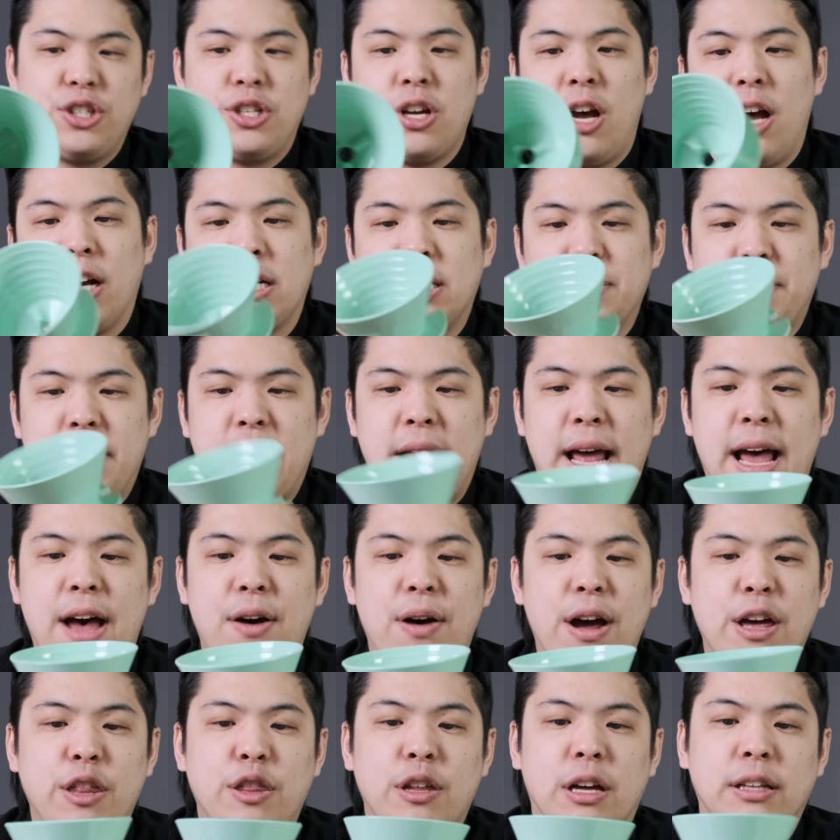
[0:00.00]
talked about how
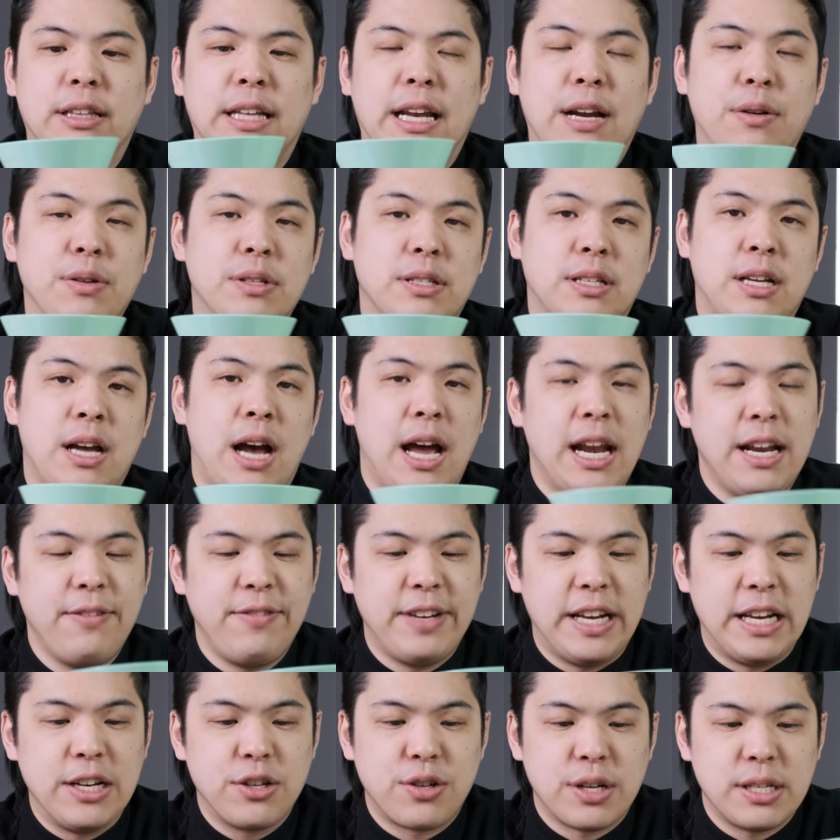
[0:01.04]
I thought that it was kind of an
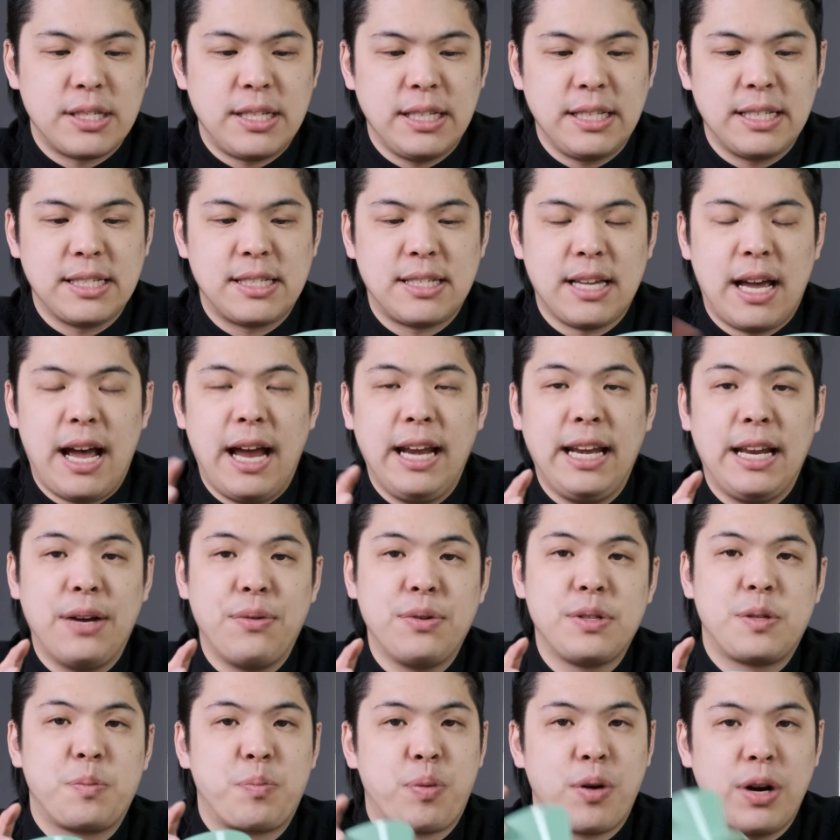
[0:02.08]
interesting design. It
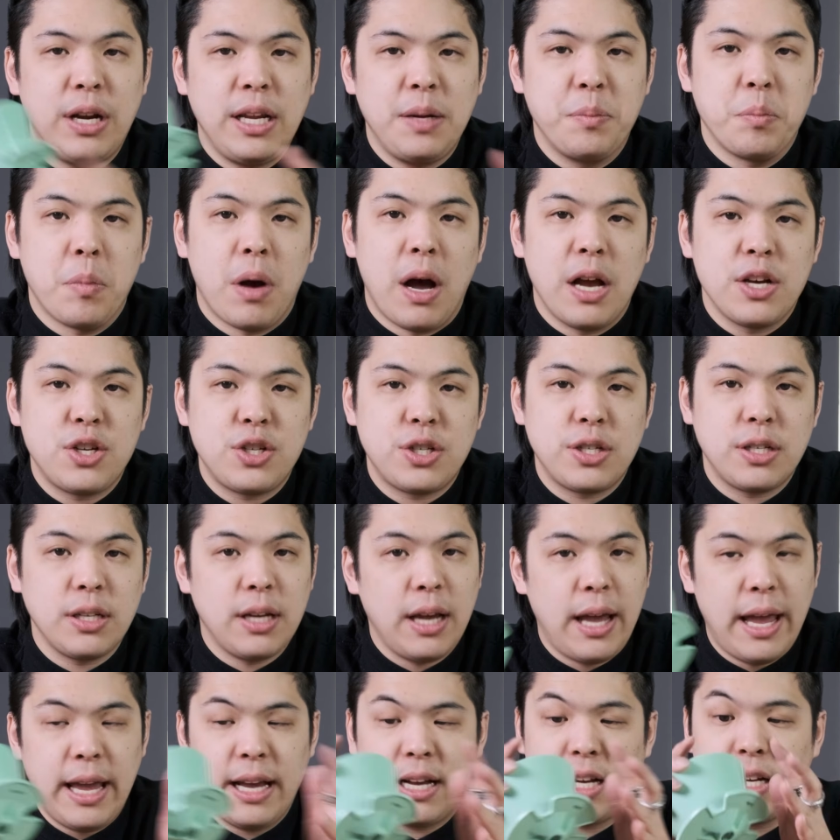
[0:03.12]
was pretty much
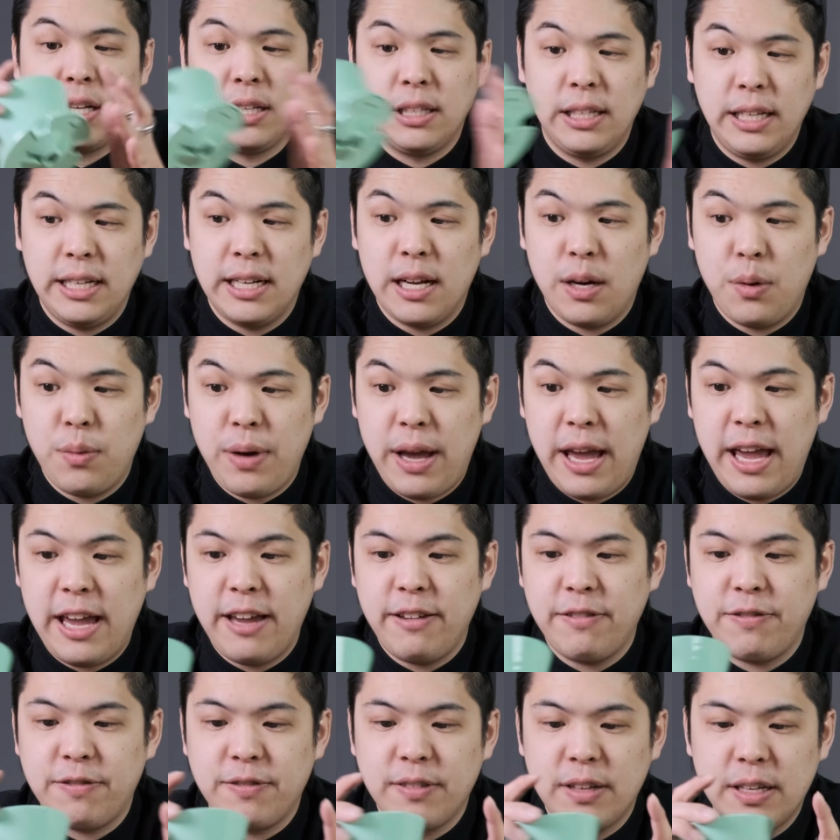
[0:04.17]
a Kalita
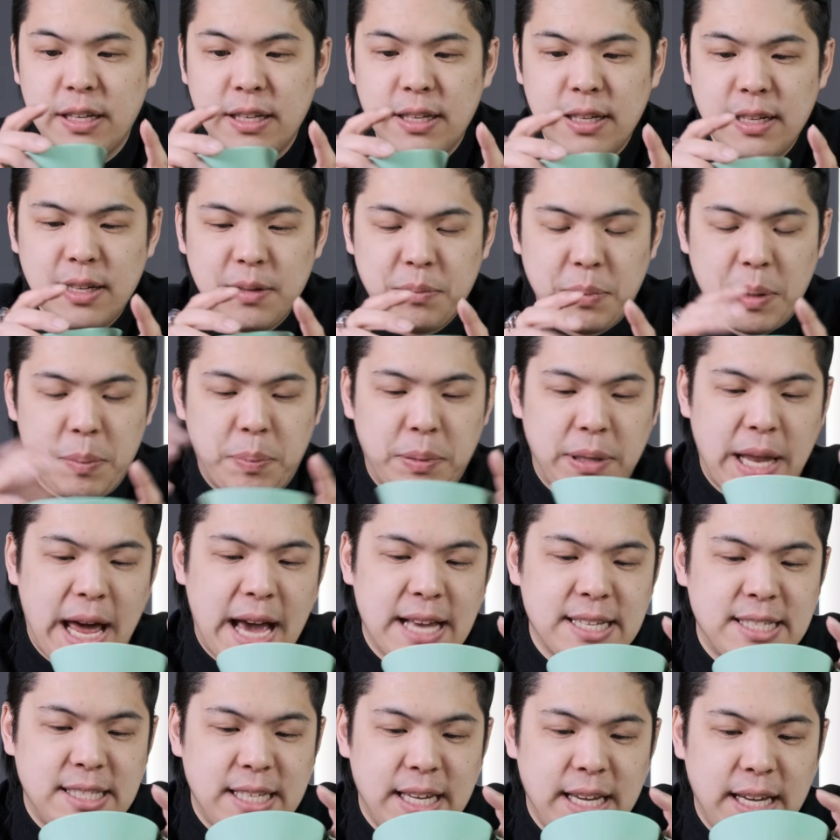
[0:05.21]
wave, but
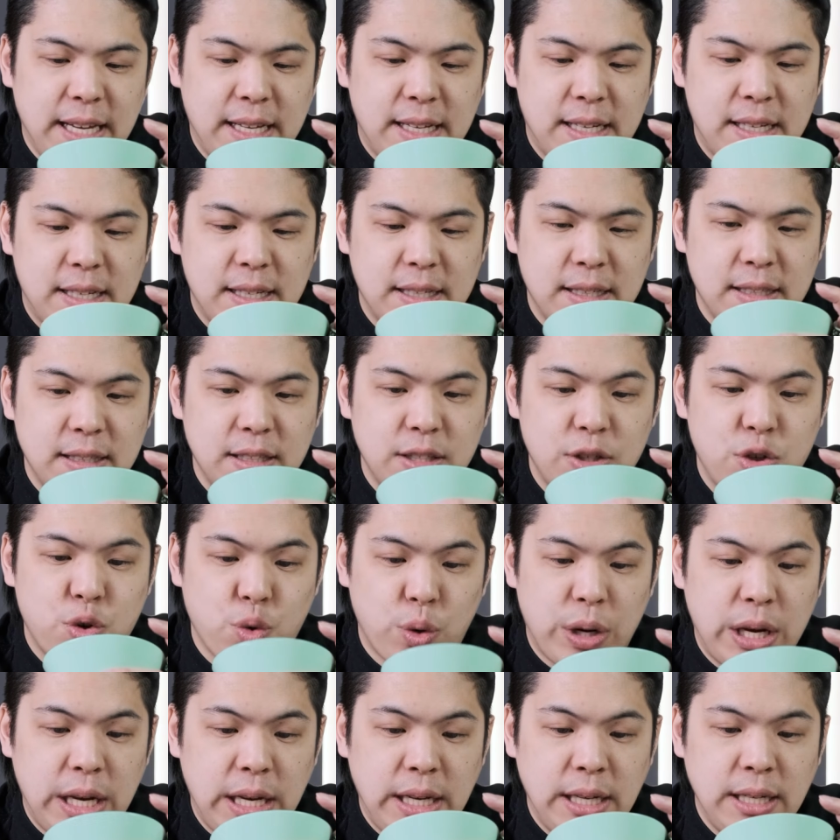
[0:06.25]
plastic,
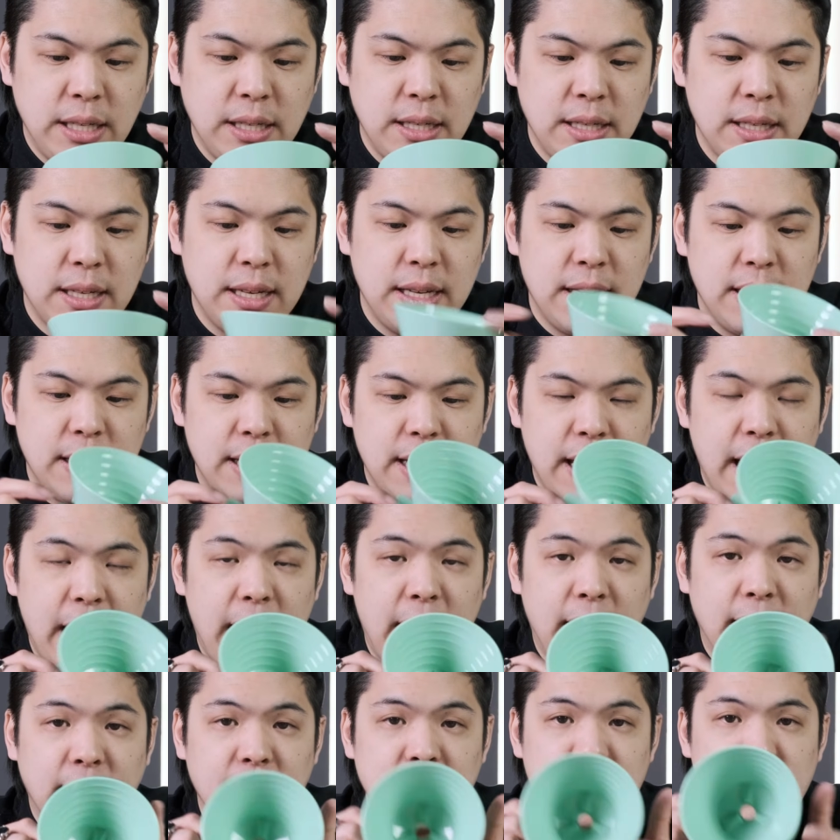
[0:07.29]
green,
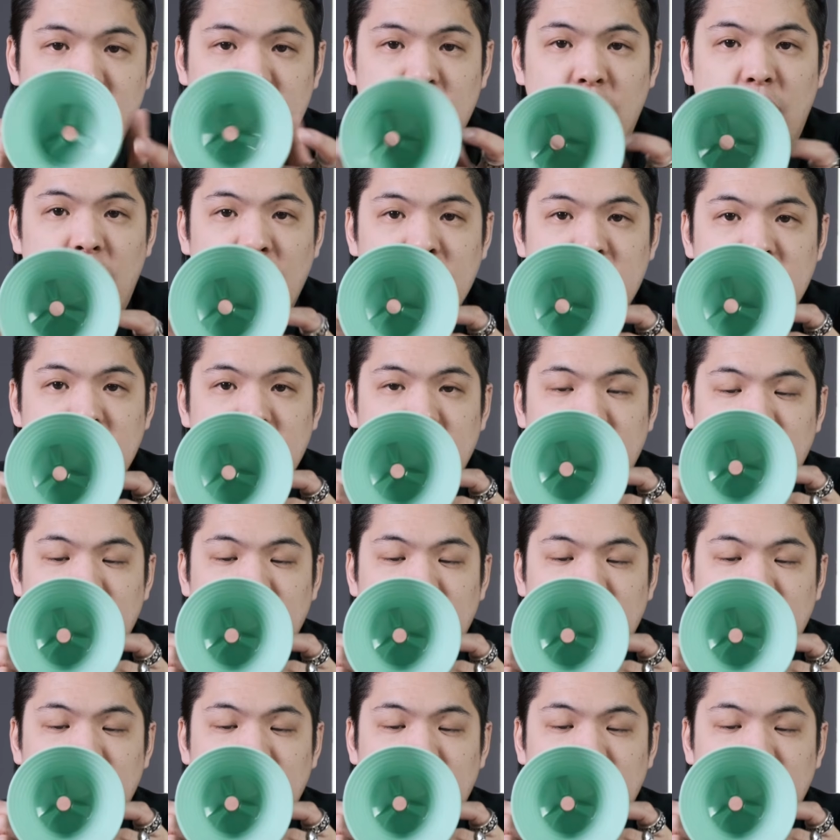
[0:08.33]
and it's got